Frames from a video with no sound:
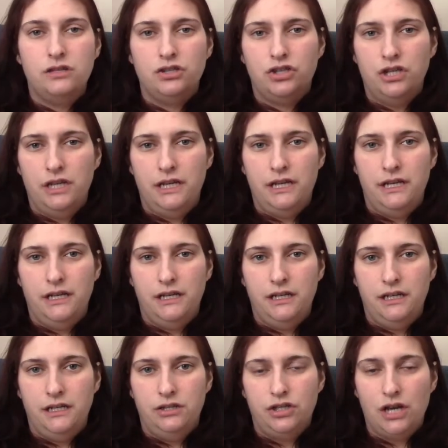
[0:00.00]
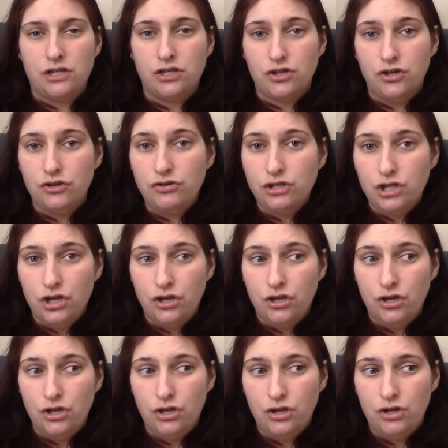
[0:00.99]
She just turned
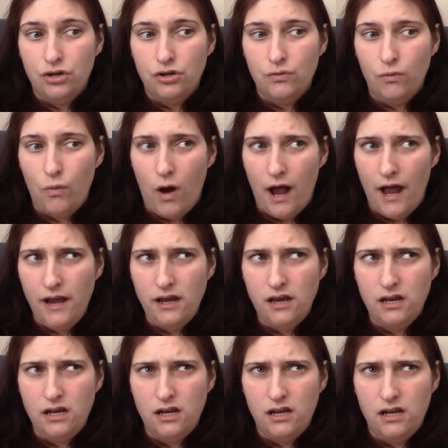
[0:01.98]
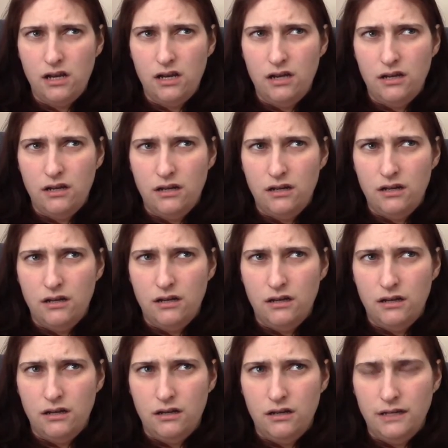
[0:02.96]
1.
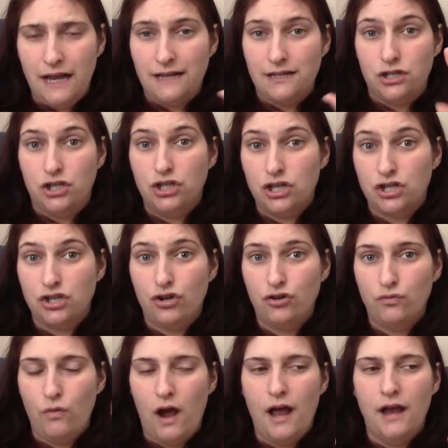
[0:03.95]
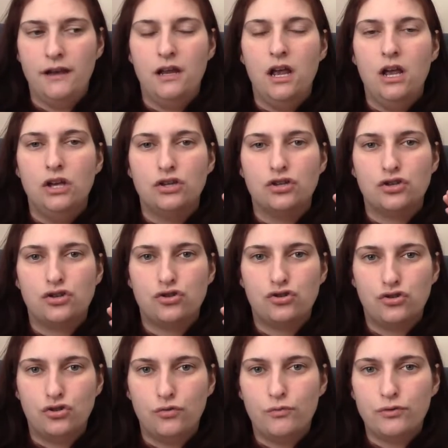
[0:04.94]
Yes, she just turned 1.
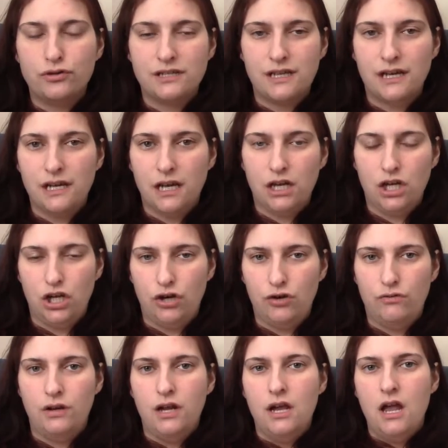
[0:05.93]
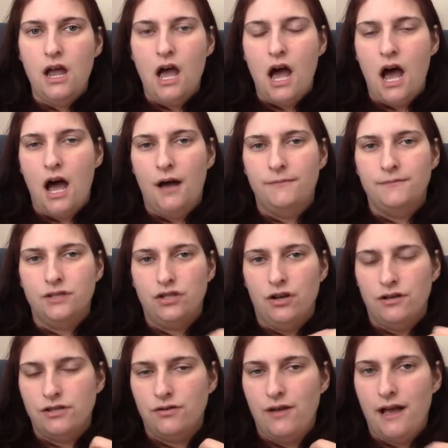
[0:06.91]
Super stinking cute. She
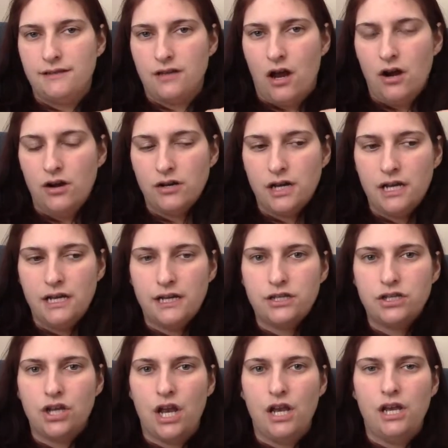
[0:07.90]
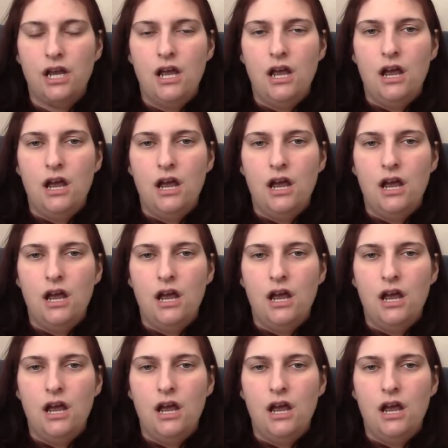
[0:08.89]
also has a heart condition,